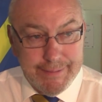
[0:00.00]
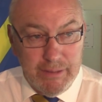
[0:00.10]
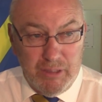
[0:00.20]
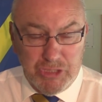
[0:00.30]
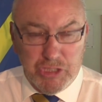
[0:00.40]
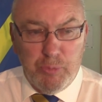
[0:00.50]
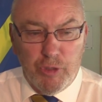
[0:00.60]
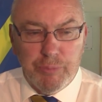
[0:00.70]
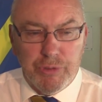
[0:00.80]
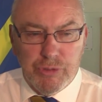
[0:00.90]
I was
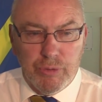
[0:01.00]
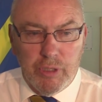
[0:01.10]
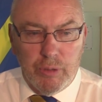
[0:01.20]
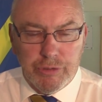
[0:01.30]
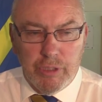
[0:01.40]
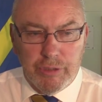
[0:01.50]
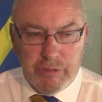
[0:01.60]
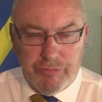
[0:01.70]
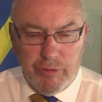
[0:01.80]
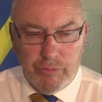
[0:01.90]
disappointed with the 2 goals though, because
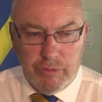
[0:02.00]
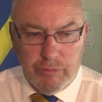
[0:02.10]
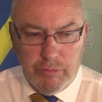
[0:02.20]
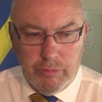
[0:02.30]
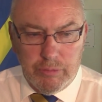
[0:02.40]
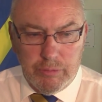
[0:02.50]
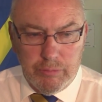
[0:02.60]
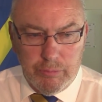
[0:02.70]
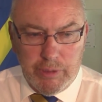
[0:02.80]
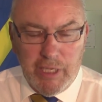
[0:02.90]
I felt that
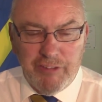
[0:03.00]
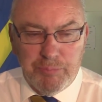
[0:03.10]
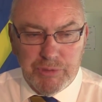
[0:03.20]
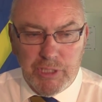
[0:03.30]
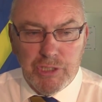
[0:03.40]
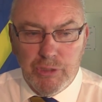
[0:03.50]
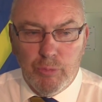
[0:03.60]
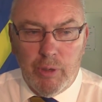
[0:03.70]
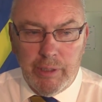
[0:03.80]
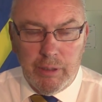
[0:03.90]
we gave possession
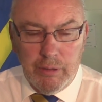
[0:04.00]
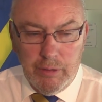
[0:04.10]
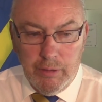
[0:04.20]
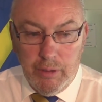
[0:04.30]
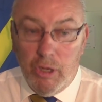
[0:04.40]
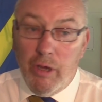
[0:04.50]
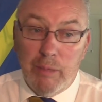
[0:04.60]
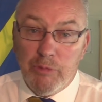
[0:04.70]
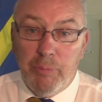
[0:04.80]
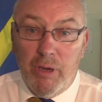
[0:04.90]
away high
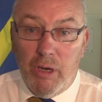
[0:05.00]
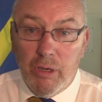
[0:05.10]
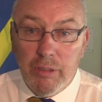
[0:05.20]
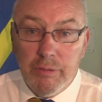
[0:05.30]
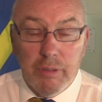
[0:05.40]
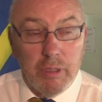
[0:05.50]
up the park,